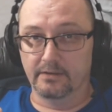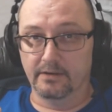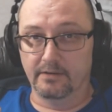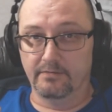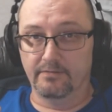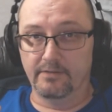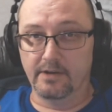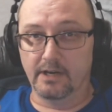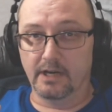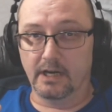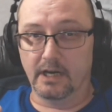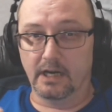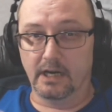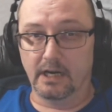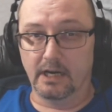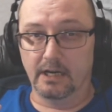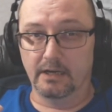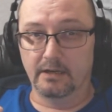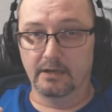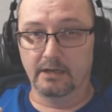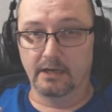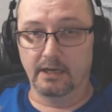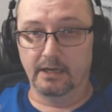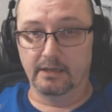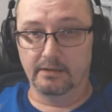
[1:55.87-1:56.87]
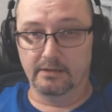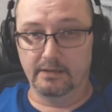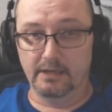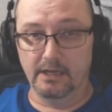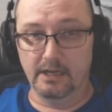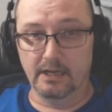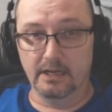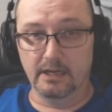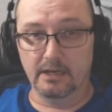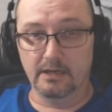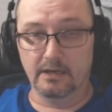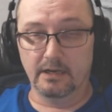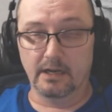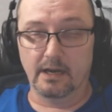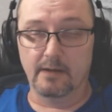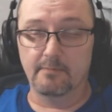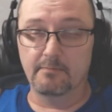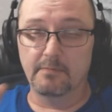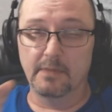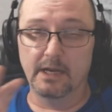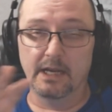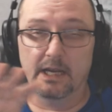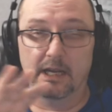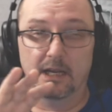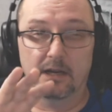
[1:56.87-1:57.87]
If not, at the end, I
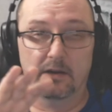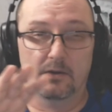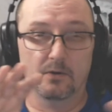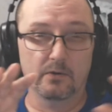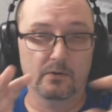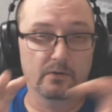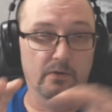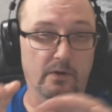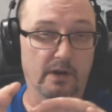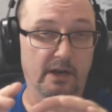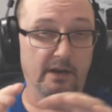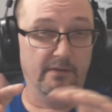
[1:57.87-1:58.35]
may go try